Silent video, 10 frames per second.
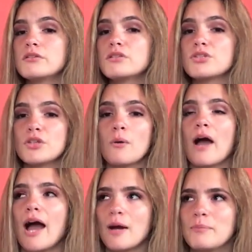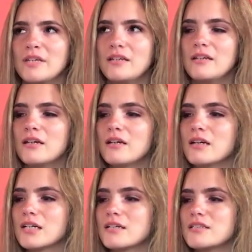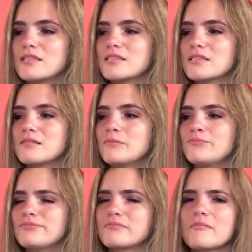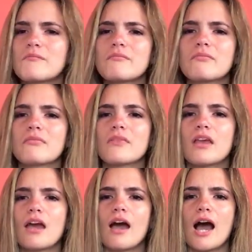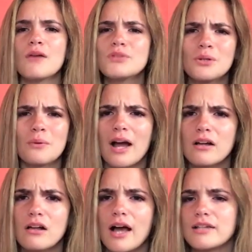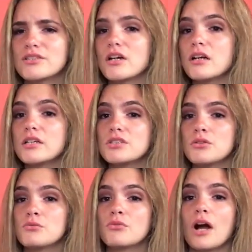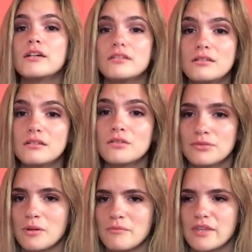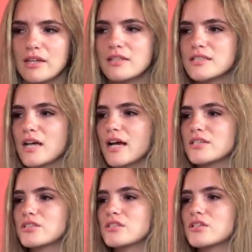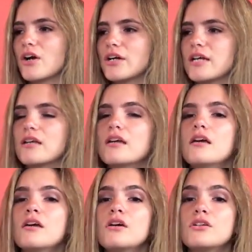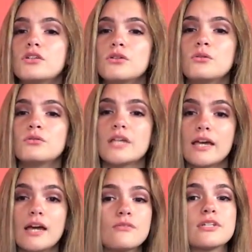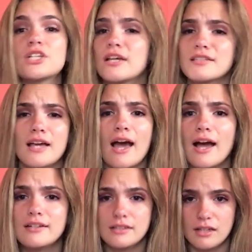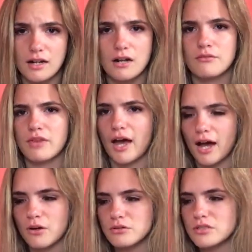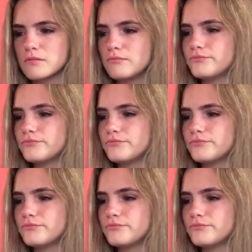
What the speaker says: so happy, because after a while, I started to run from this. I started to take every chance I had to get out of the house,